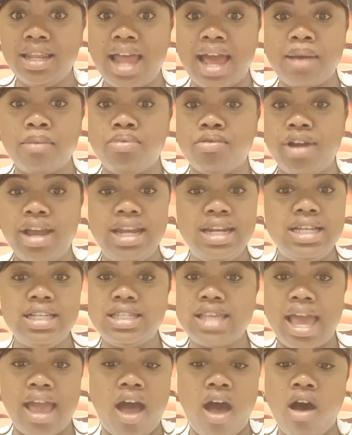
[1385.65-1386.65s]
Like Brandy
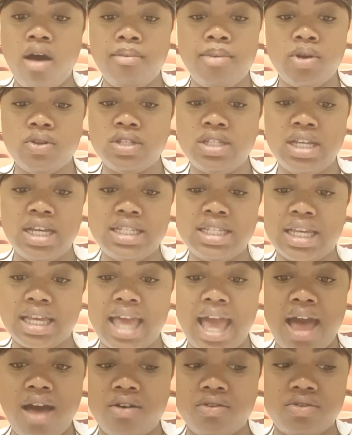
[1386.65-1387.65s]
say, almost doesn't
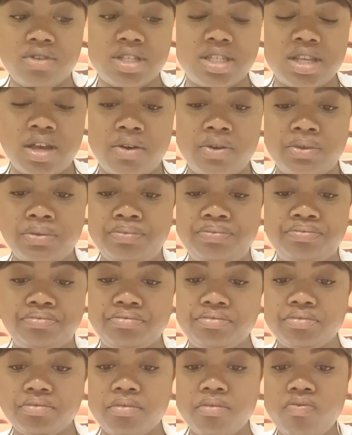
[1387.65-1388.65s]
count. So,
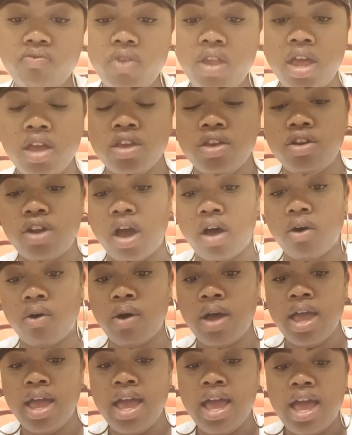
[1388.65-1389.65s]
you know.